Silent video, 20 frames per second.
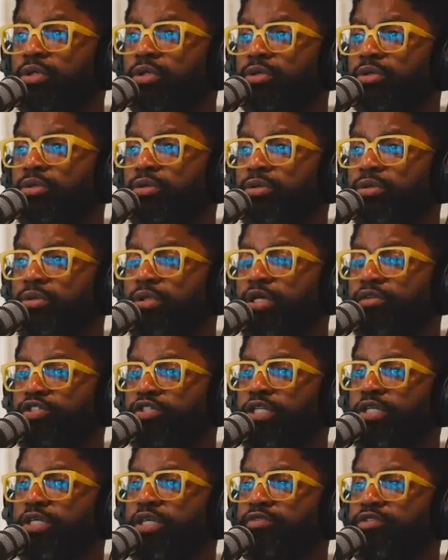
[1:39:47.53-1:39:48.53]
Yeah. If she
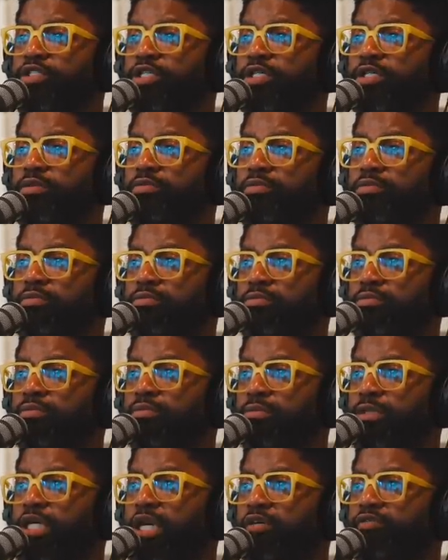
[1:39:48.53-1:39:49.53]
if she
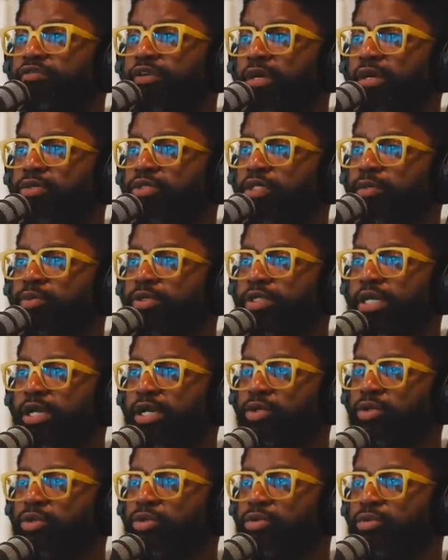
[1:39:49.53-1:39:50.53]
kind of follows up with that,
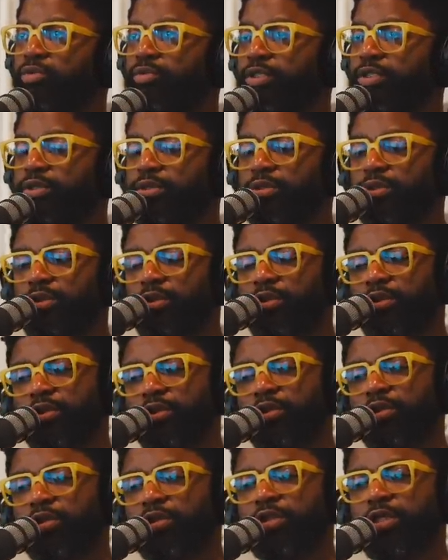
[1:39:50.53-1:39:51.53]
cool. But
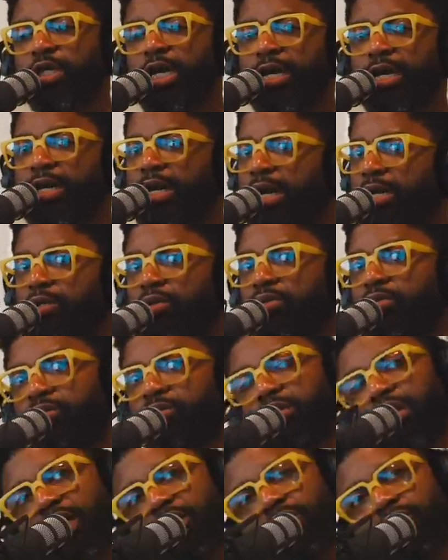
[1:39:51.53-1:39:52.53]
I I don't
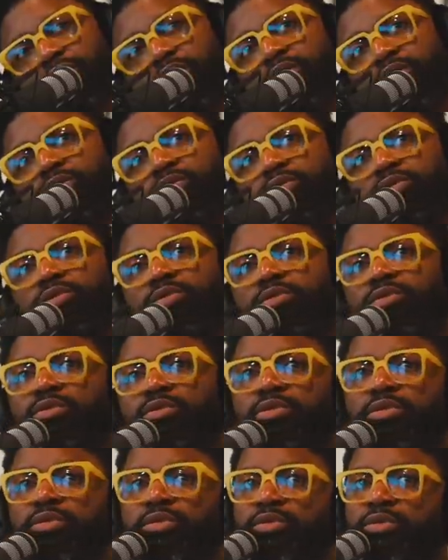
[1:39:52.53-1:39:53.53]
I don't know
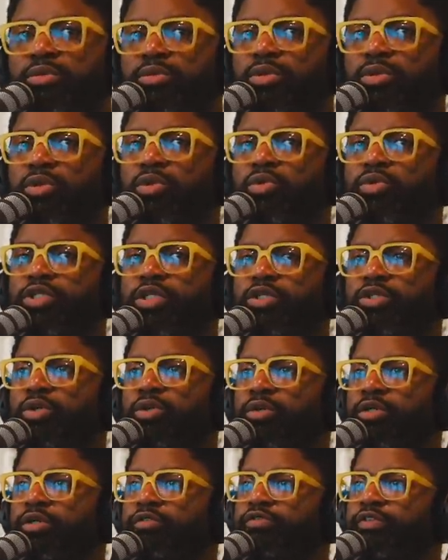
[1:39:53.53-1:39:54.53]
who's
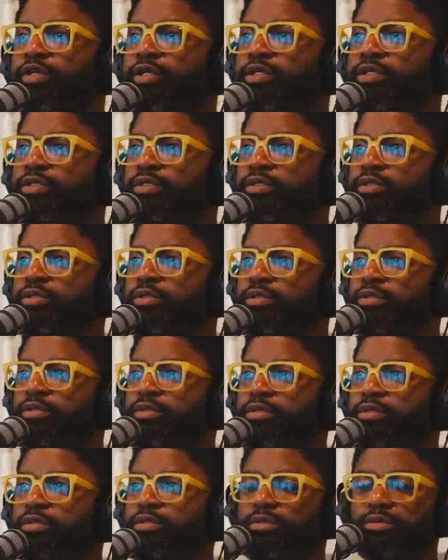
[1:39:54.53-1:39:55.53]
ignoring the feelings. Yeah.
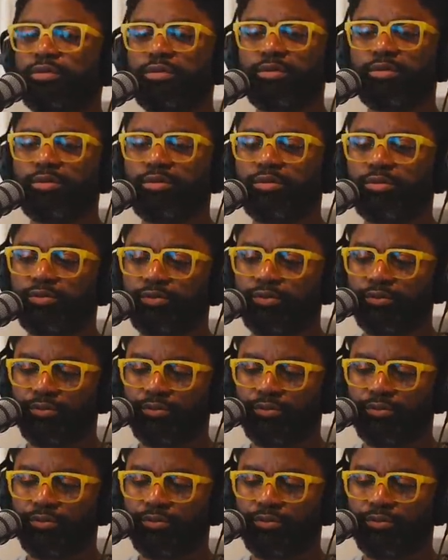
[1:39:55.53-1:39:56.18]
Uh,